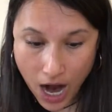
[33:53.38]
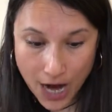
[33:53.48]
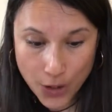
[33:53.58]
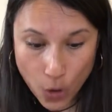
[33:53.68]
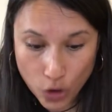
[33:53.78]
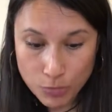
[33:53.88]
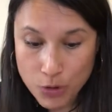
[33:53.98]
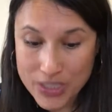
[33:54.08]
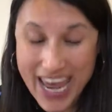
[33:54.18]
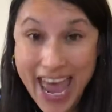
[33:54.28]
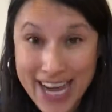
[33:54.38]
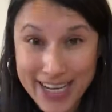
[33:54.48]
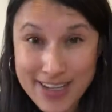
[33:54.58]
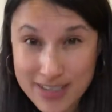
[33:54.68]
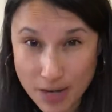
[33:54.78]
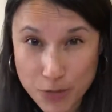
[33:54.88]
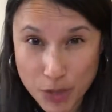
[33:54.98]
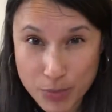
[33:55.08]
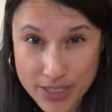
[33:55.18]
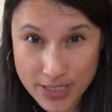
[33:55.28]
on almost any
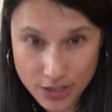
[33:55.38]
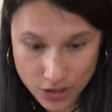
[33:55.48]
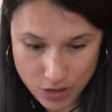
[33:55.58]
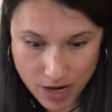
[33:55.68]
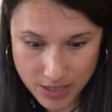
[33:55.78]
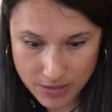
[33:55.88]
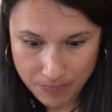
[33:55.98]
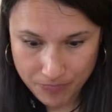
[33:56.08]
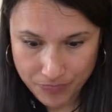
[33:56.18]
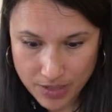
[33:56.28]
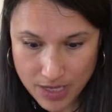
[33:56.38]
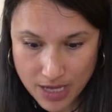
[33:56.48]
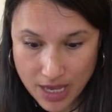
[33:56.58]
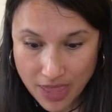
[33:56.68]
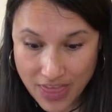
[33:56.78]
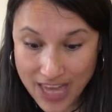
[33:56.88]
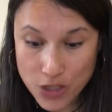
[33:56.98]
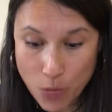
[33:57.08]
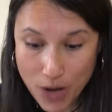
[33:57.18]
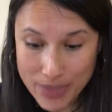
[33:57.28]
subject presented to us. That
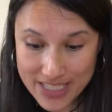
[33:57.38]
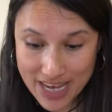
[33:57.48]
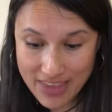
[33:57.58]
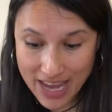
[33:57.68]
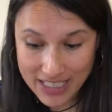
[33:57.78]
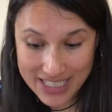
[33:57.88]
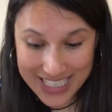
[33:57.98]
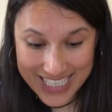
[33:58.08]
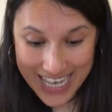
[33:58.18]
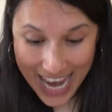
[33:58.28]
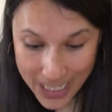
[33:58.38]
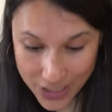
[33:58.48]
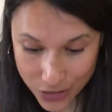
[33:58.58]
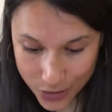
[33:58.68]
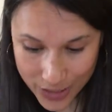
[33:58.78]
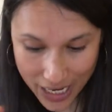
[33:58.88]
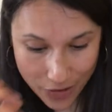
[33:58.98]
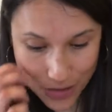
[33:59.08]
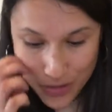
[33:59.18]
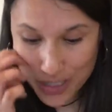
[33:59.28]
is why we say that, and its technical
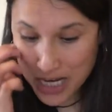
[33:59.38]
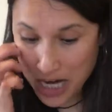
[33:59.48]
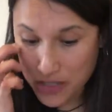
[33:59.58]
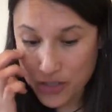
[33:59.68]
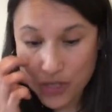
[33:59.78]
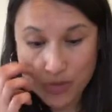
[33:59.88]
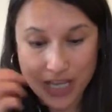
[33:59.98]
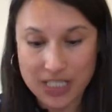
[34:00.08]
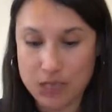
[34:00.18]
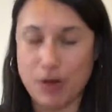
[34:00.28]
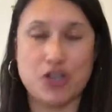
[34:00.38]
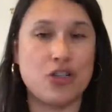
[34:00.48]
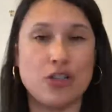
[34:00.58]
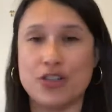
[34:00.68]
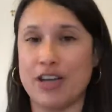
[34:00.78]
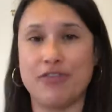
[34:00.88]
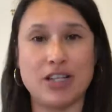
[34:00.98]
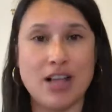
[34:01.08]
character is not concerned with any special or definite